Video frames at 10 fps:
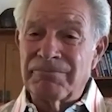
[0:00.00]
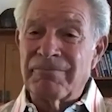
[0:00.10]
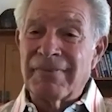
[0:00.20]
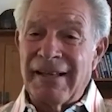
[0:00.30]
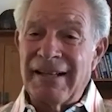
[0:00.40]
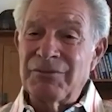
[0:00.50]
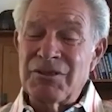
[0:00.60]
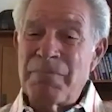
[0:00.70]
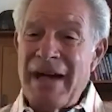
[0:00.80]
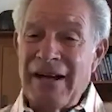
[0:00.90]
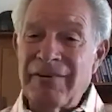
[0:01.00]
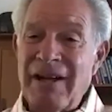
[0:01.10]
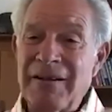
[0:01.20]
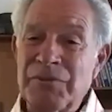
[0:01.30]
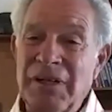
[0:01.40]
That was the background.
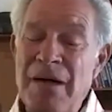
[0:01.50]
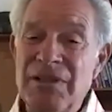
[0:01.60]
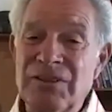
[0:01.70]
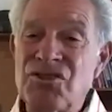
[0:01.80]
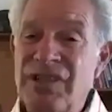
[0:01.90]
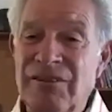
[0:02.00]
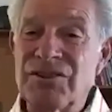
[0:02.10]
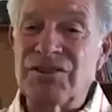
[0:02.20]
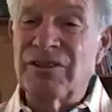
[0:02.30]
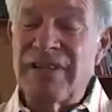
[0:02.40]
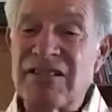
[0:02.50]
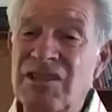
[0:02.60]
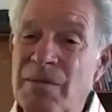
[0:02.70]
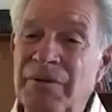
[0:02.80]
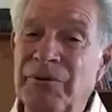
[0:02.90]
What got me into sales during that
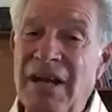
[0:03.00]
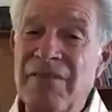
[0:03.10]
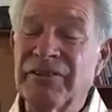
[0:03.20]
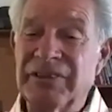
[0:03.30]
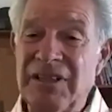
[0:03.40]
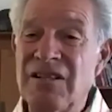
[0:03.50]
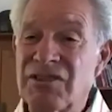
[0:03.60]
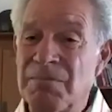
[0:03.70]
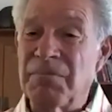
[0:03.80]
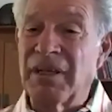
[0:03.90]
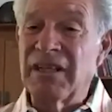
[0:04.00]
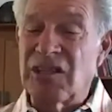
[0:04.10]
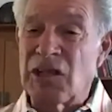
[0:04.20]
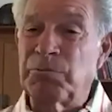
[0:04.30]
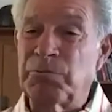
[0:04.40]
summer when I really needed some money
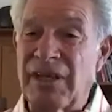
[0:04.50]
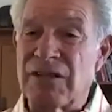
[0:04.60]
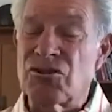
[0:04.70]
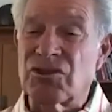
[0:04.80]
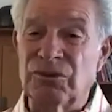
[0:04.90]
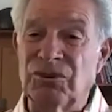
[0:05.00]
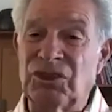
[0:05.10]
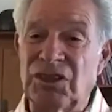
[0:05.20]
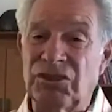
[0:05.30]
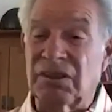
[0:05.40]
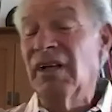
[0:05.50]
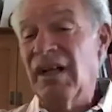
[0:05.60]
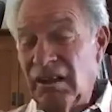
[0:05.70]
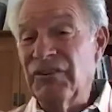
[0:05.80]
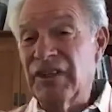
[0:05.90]
desperately as a school teacher, living in a
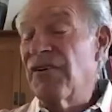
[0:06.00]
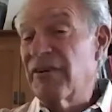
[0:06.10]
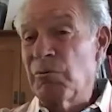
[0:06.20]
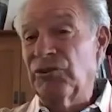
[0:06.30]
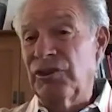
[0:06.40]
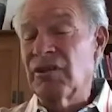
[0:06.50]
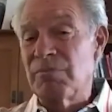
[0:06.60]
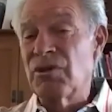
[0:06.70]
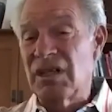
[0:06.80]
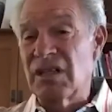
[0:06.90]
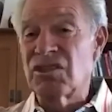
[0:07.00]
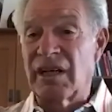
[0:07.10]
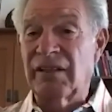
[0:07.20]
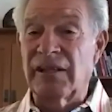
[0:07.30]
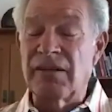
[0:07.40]
very wealthy community in St.
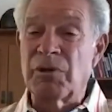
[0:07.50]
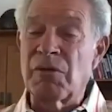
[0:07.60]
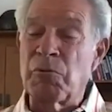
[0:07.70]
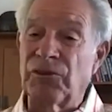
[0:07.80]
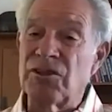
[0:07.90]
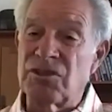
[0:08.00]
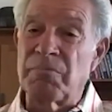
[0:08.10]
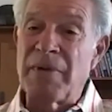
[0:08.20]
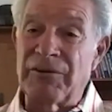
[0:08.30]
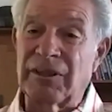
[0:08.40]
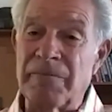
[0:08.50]
Louis, one of the wealthiest in America.